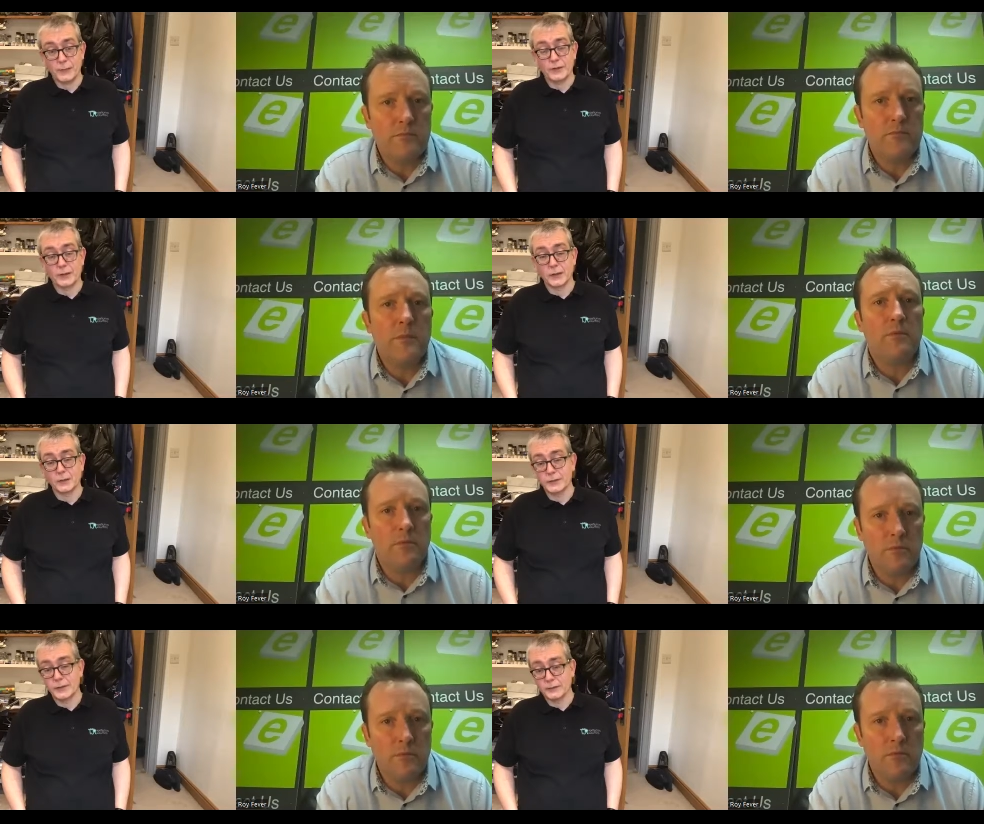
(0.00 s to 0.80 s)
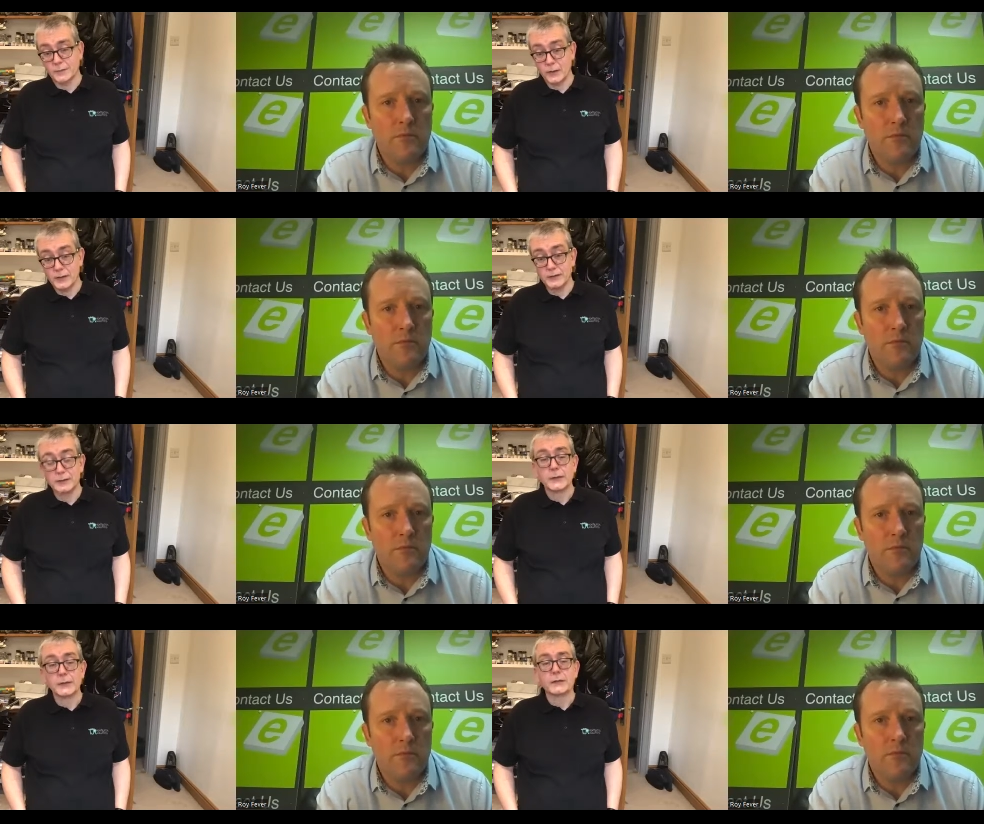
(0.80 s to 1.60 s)
Speaker 1: that will include the advice
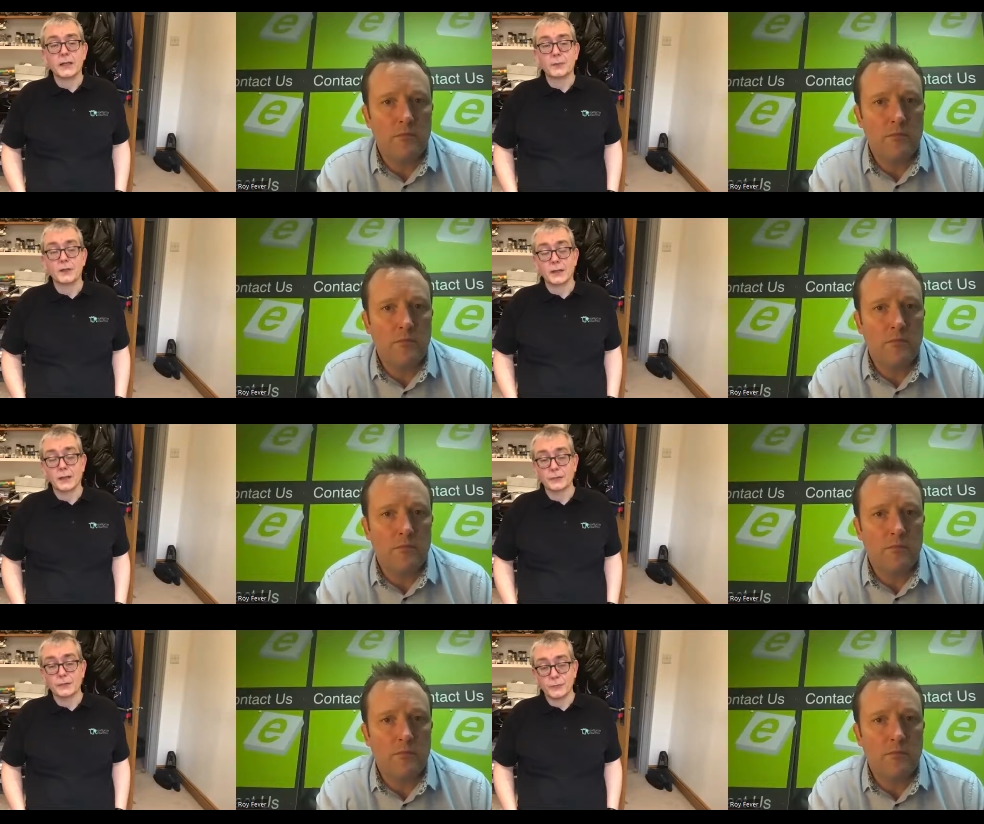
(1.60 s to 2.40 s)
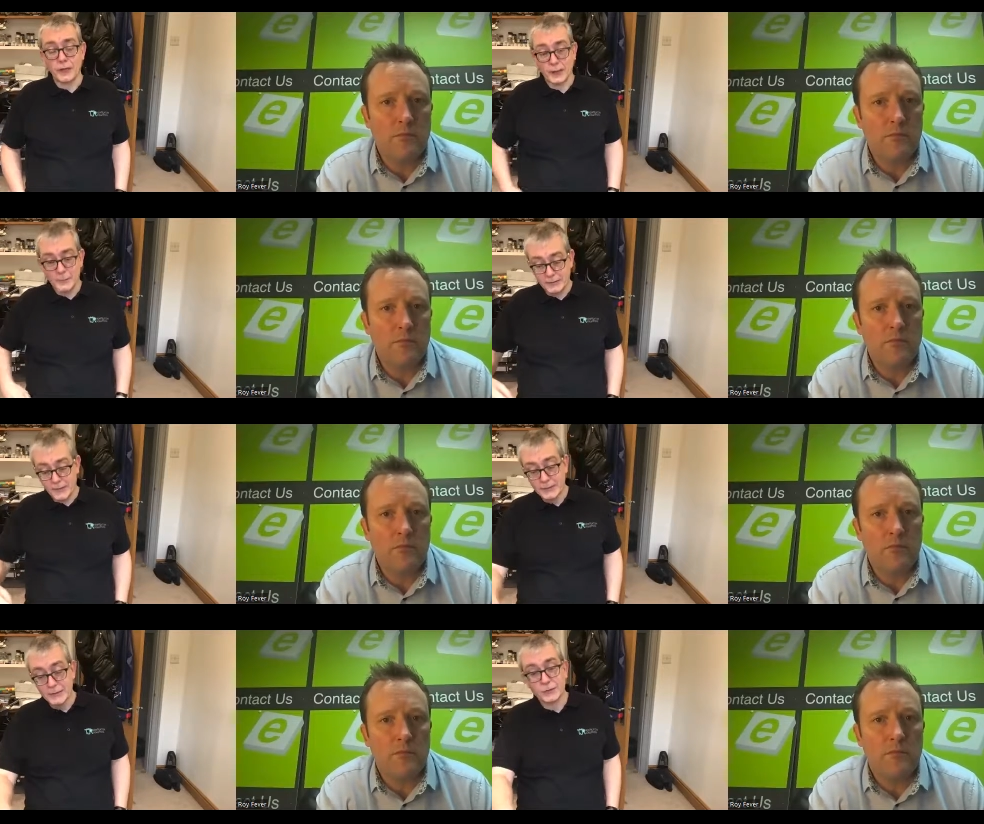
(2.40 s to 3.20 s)
that will include the
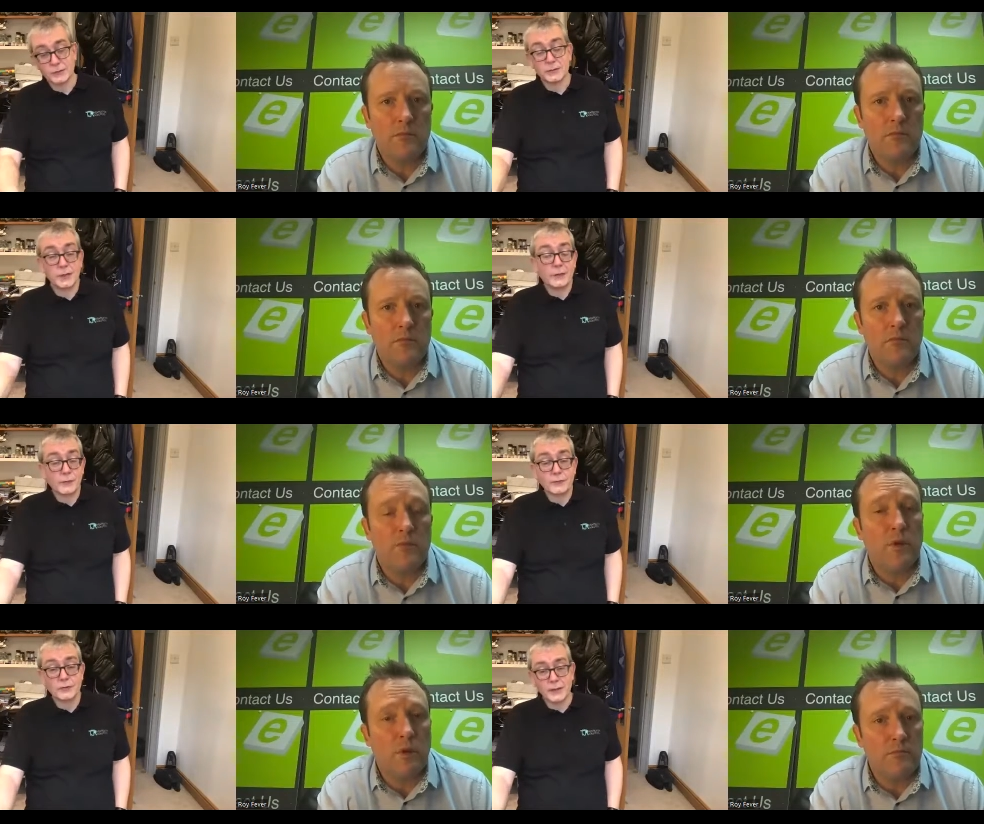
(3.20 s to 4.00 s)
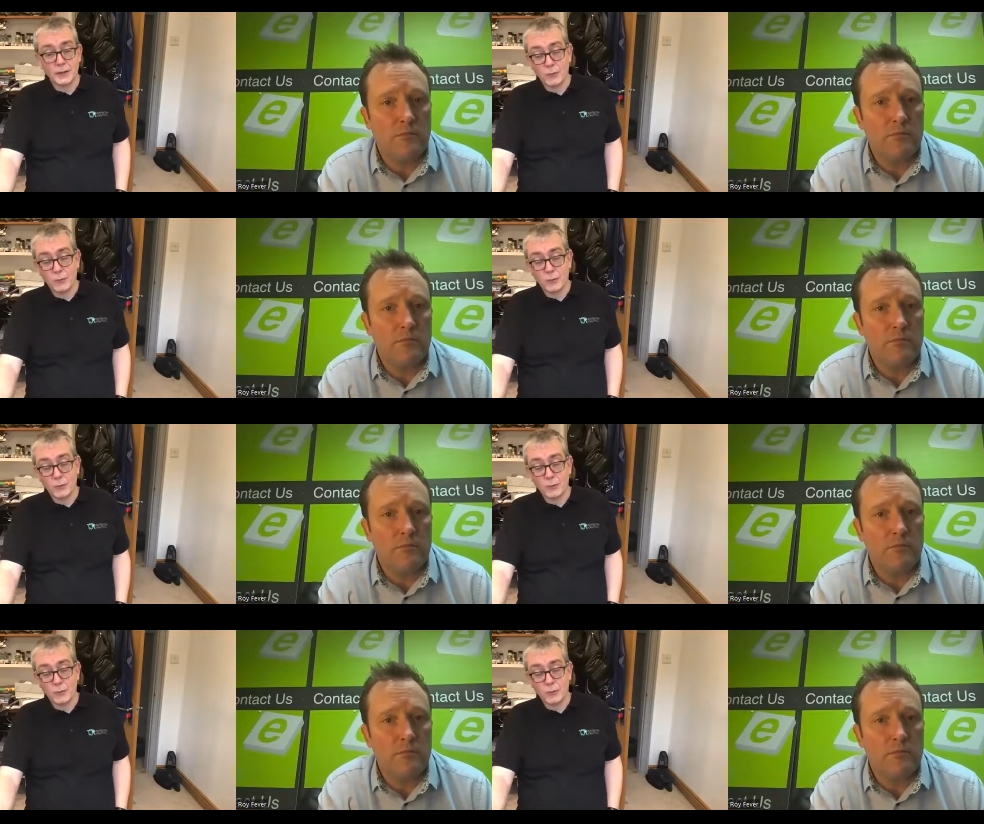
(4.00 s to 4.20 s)
recommendations and obviously a